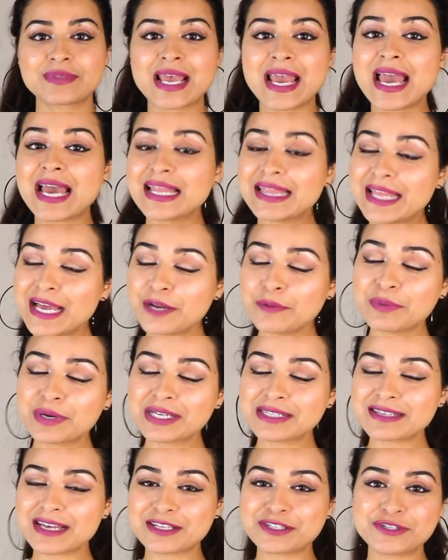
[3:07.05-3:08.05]
And that
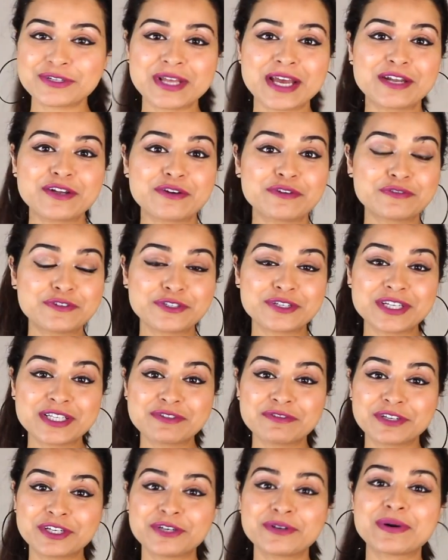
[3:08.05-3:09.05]
brings us to the end of today's
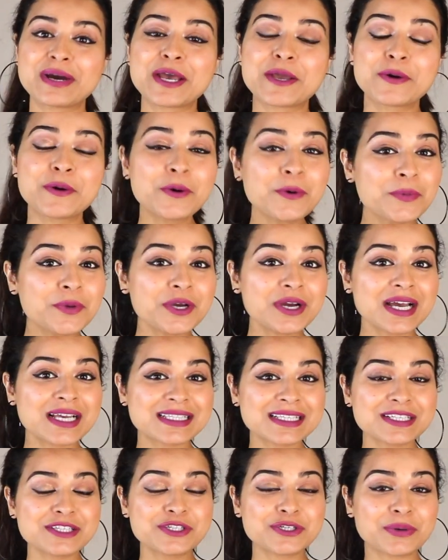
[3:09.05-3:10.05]
video. I hope you guys
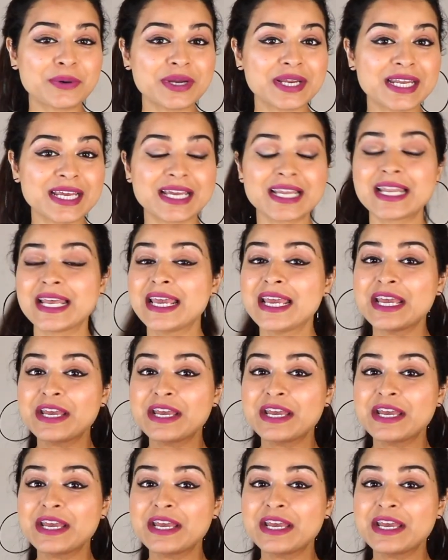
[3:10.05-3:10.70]
enjoyed it.